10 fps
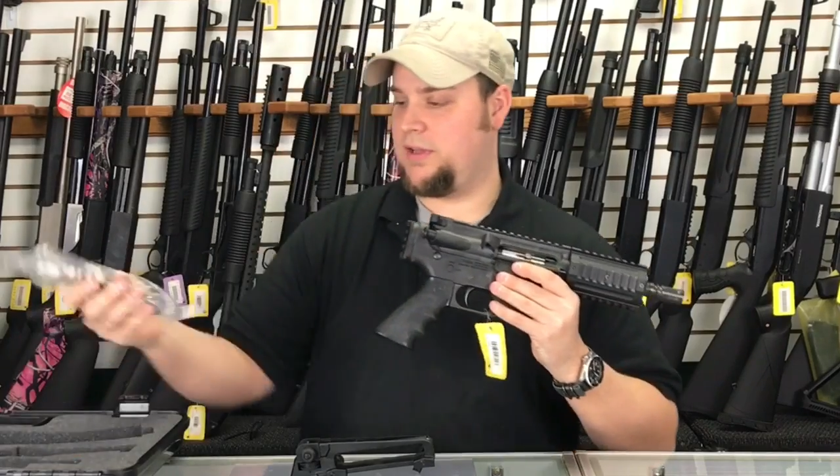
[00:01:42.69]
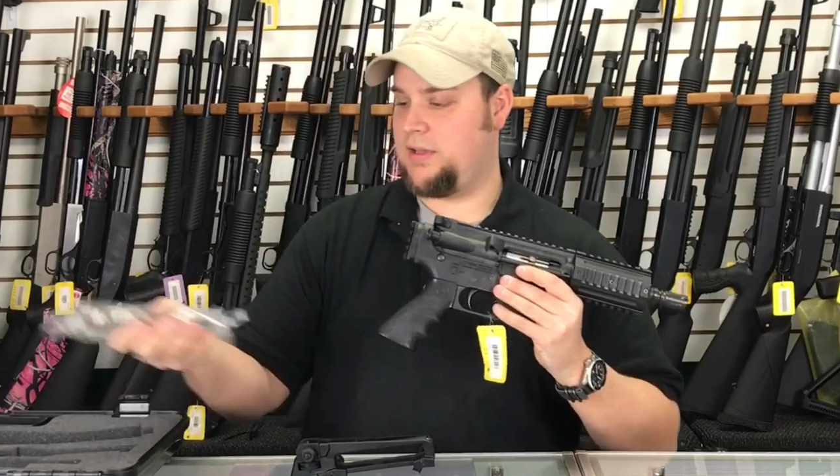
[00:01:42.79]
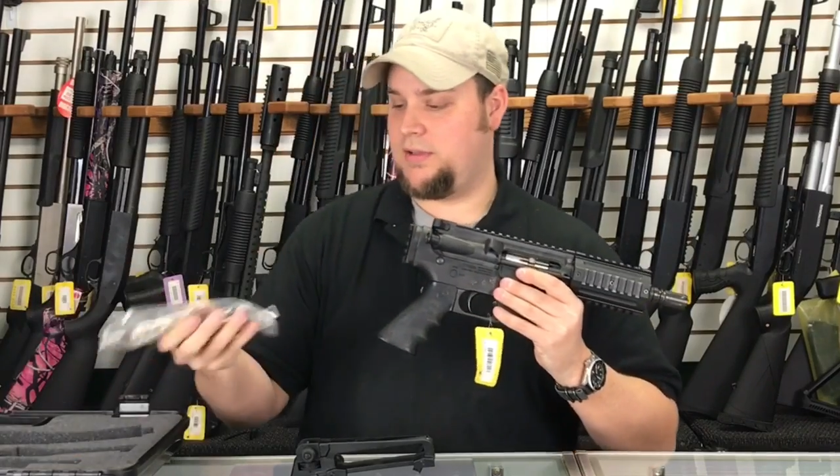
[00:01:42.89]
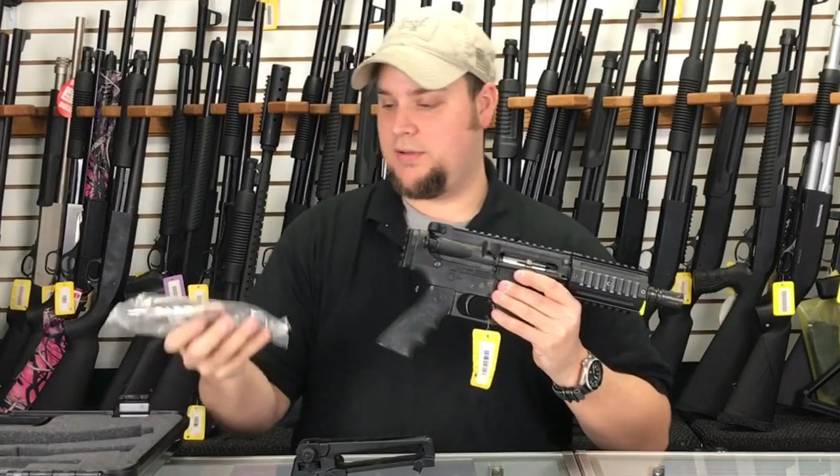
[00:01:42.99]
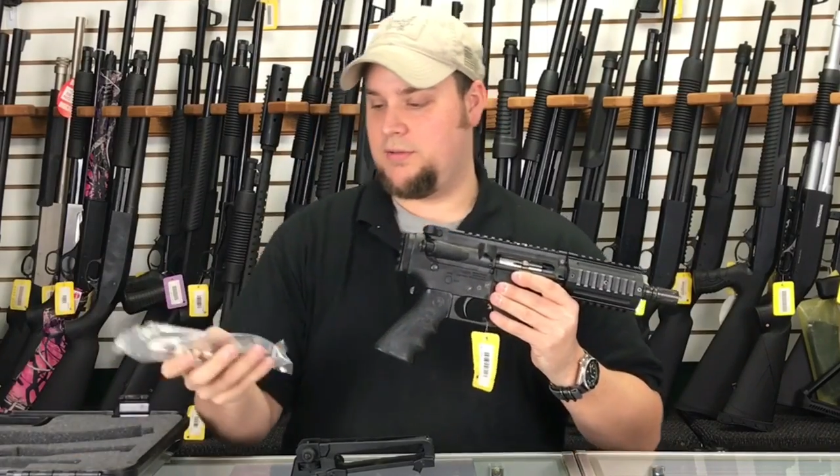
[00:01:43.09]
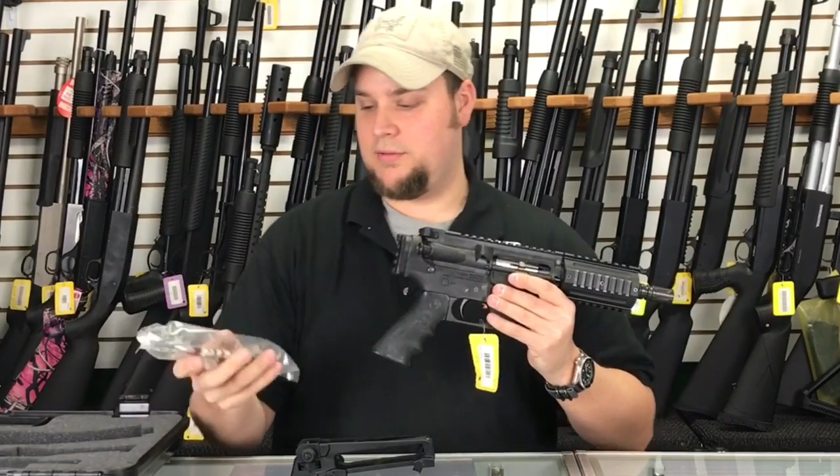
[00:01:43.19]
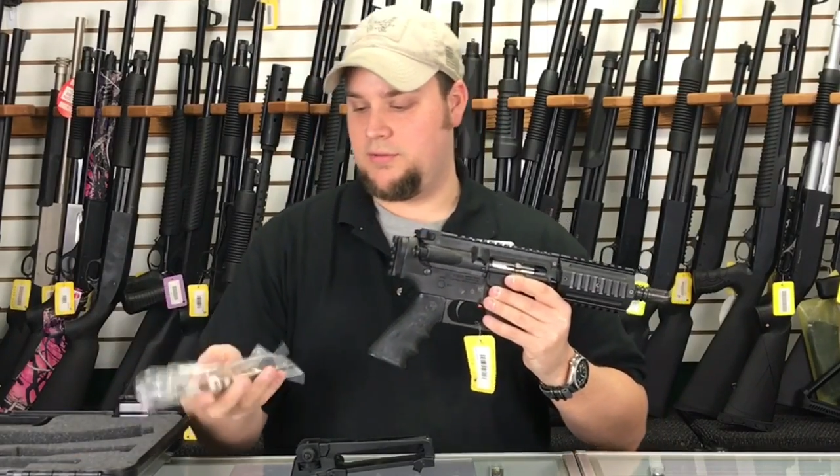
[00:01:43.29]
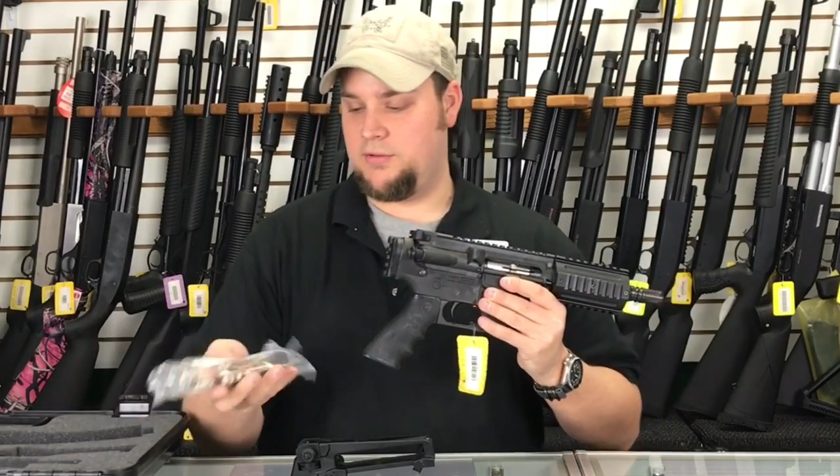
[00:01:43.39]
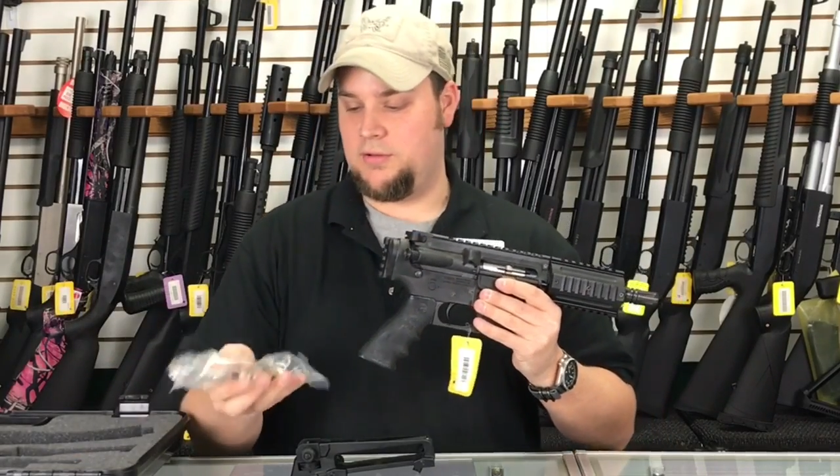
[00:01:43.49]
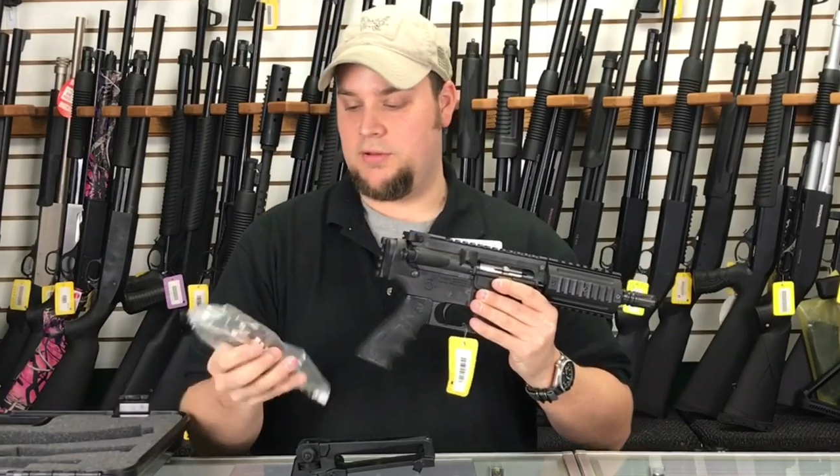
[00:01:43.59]

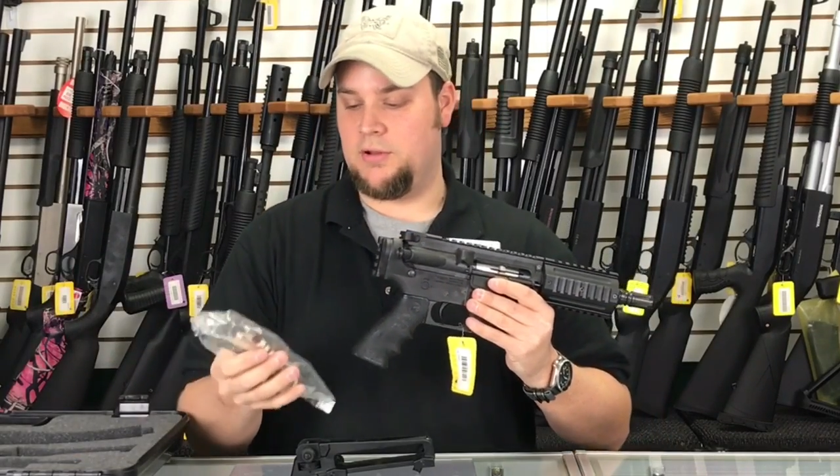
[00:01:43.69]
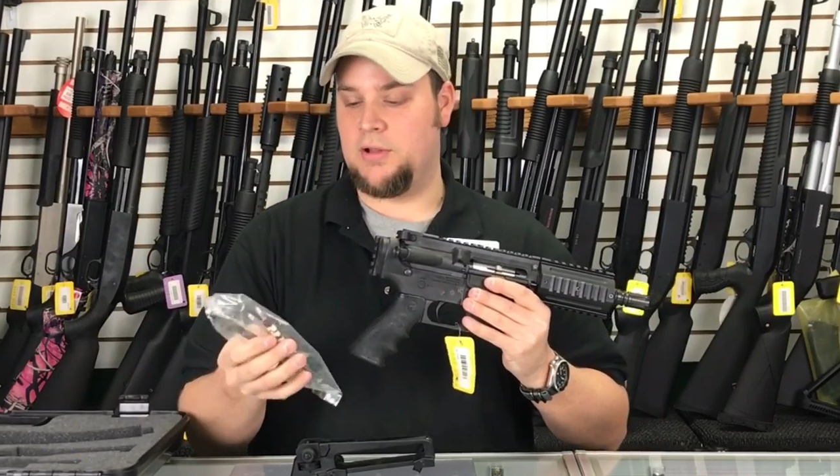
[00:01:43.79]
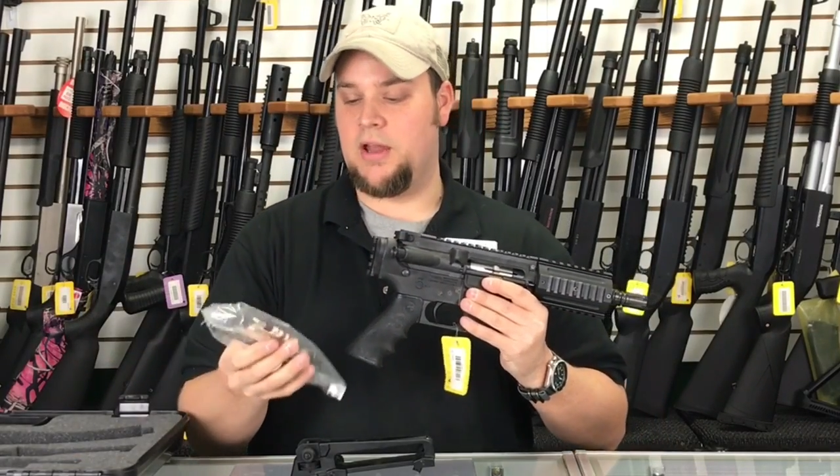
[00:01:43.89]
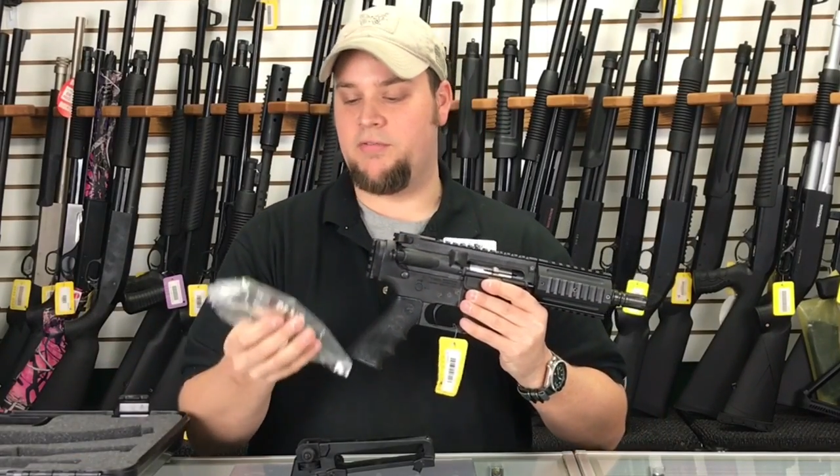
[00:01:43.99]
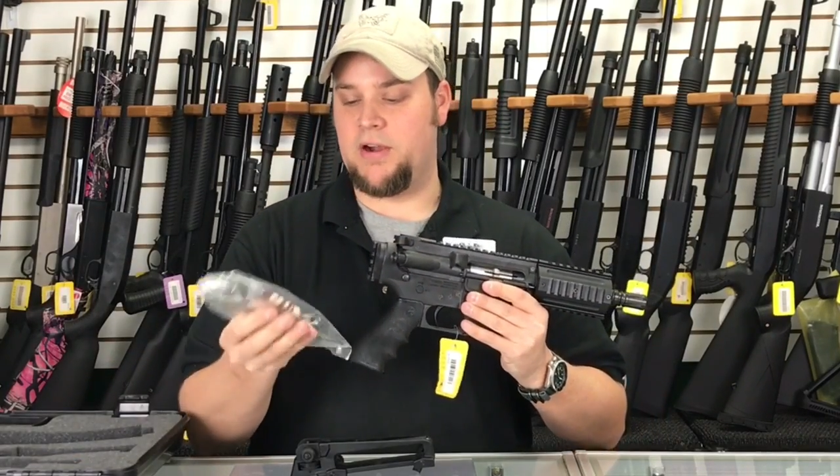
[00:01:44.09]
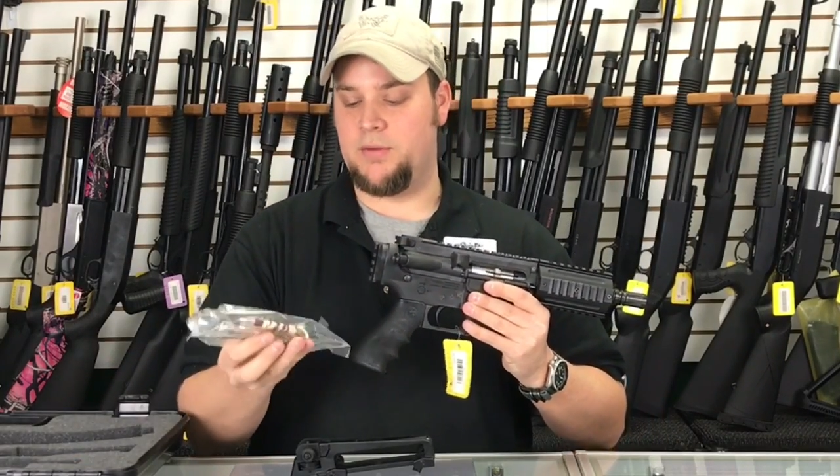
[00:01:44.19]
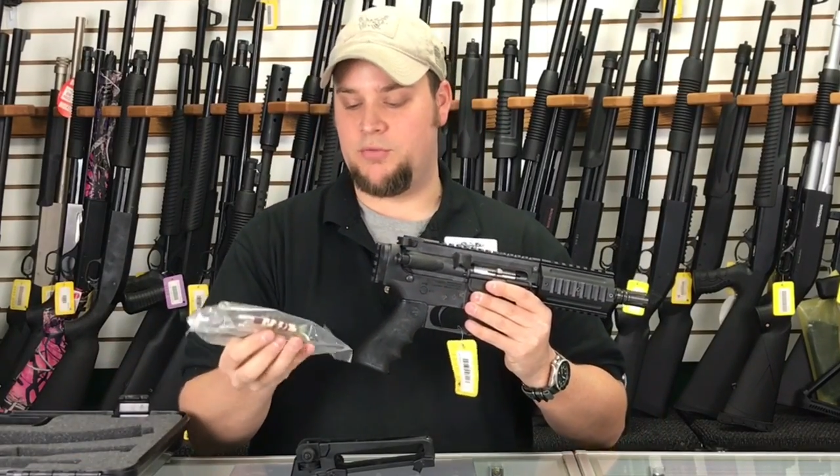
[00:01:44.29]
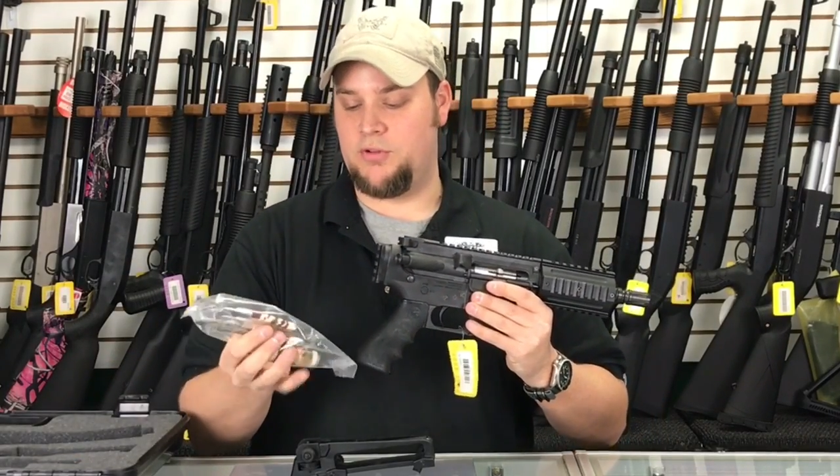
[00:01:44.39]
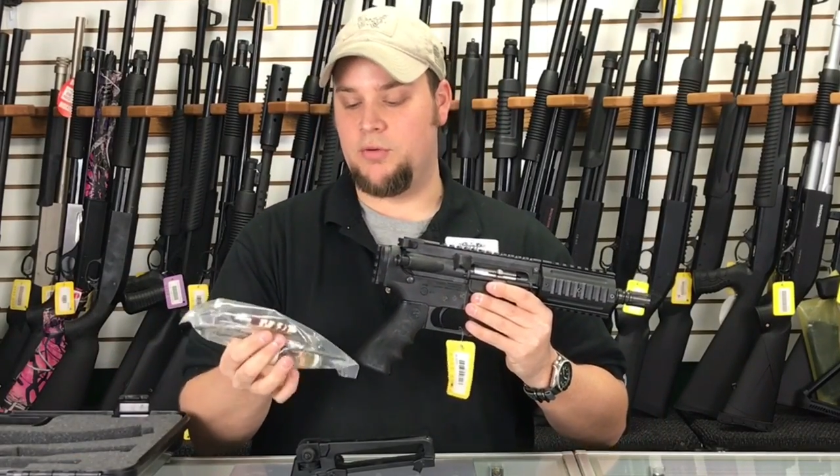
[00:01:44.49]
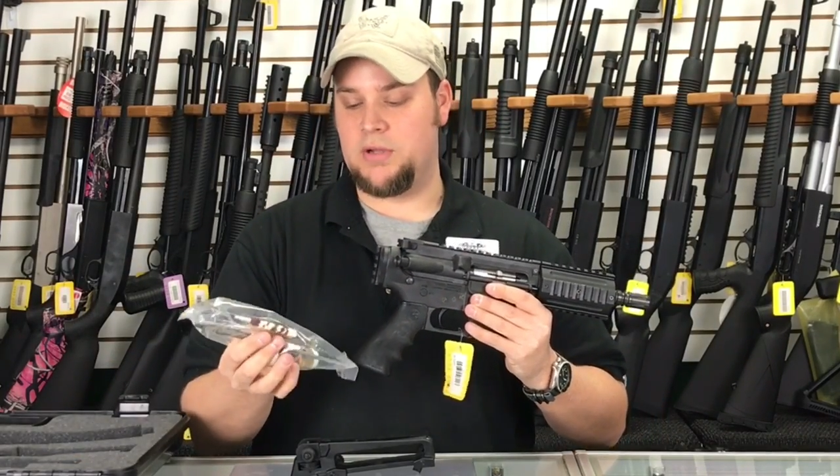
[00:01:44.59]
a lot of
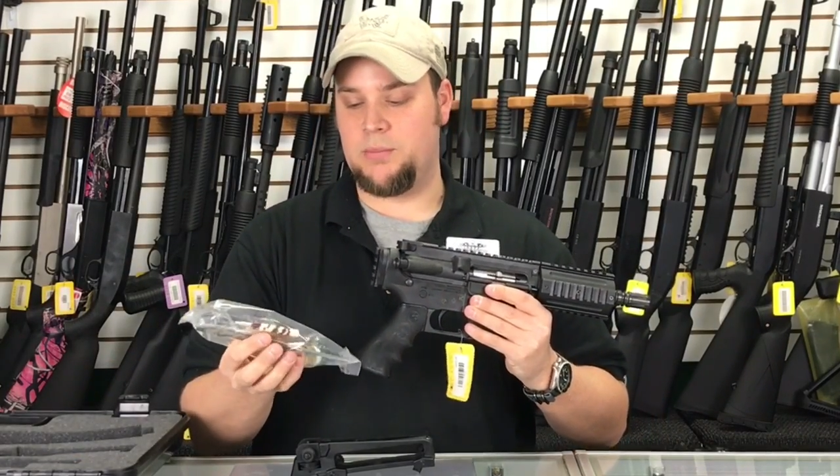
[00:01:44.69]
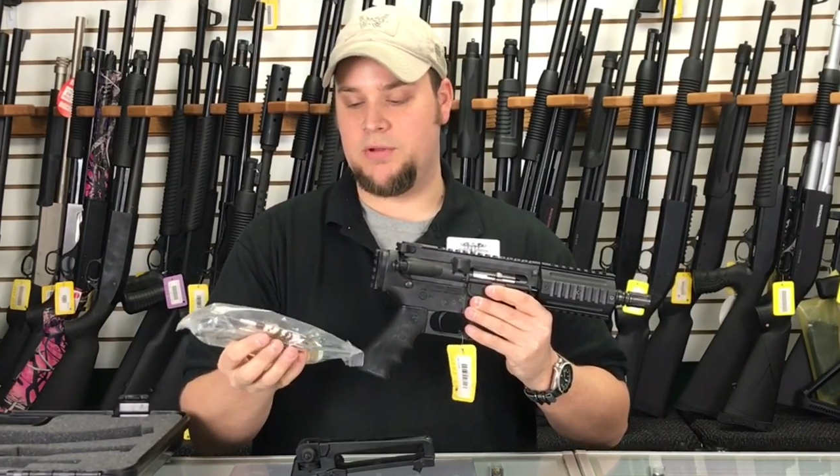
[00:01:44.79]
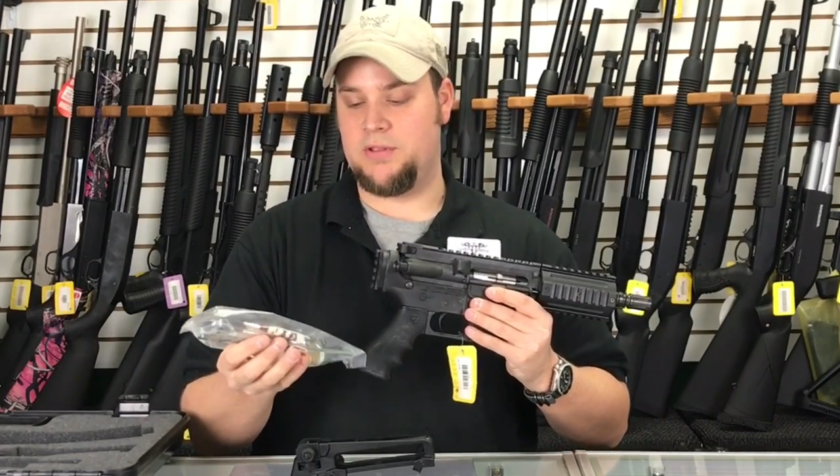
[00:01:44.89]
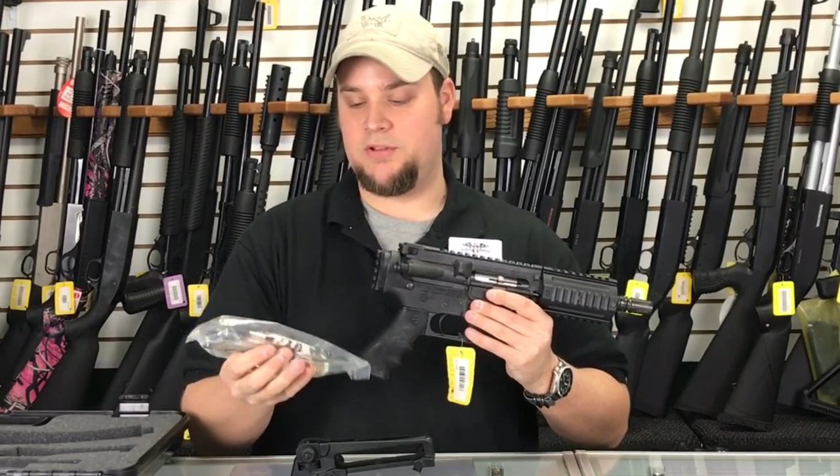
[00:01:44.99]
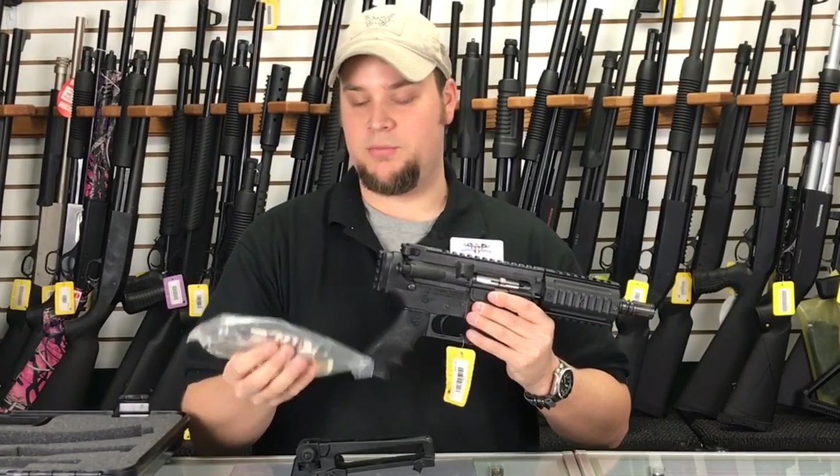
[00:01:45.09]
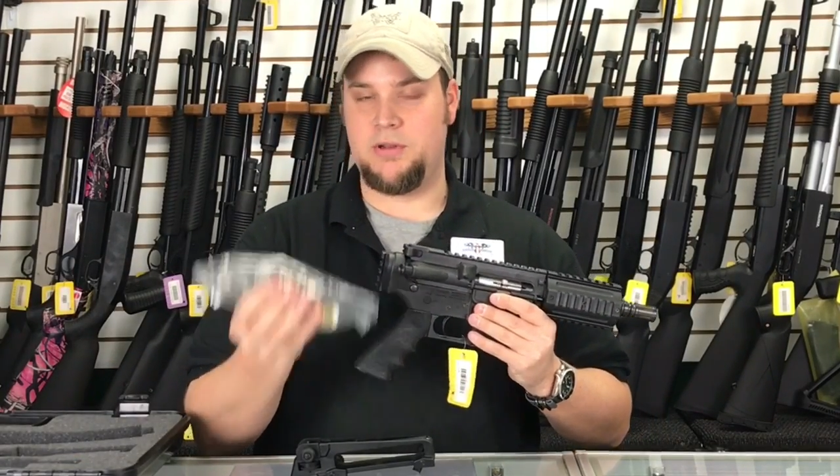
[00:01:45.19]
firearms don't come with this,